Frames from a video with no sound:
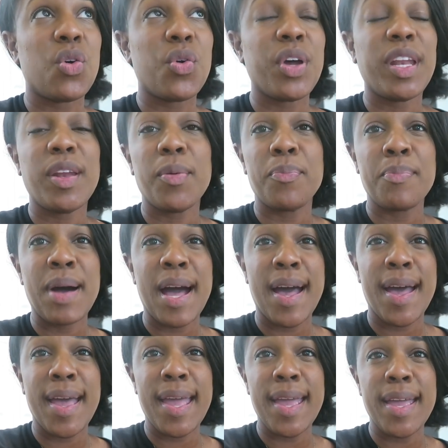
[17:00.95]
on
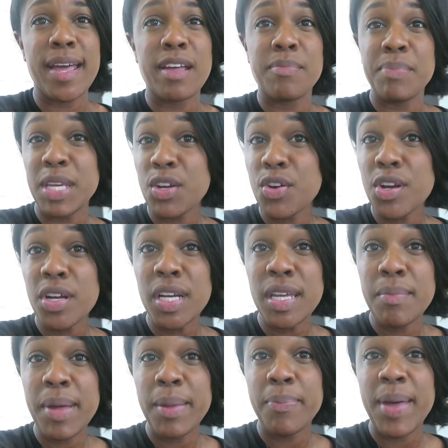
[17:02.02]
my mirror
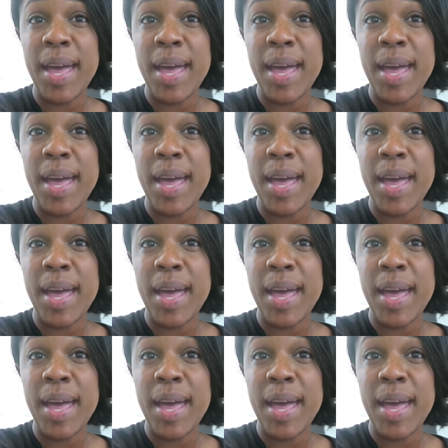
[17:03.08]
in my